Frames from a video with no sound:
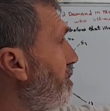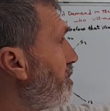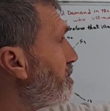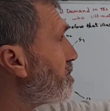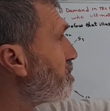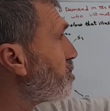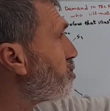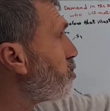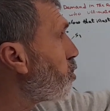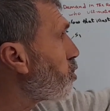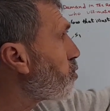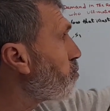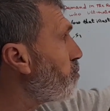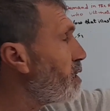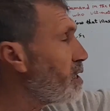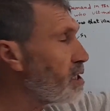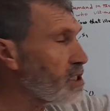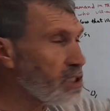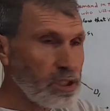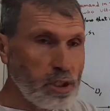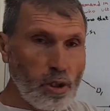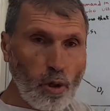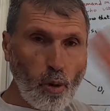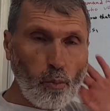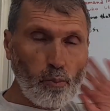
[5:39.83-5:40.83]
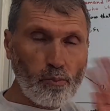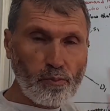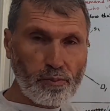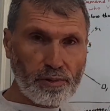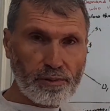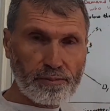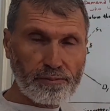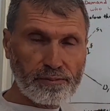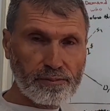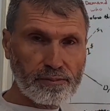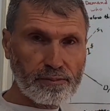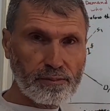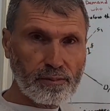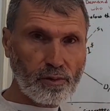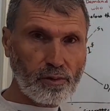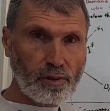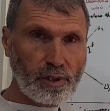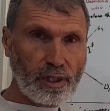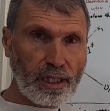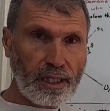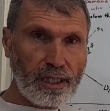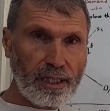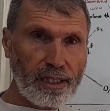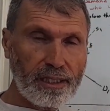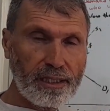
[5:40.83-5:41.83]
is normally slow,
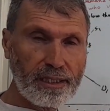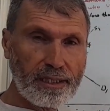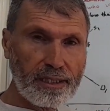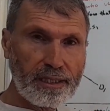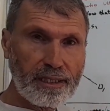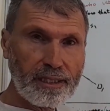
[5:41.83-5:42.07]
okay,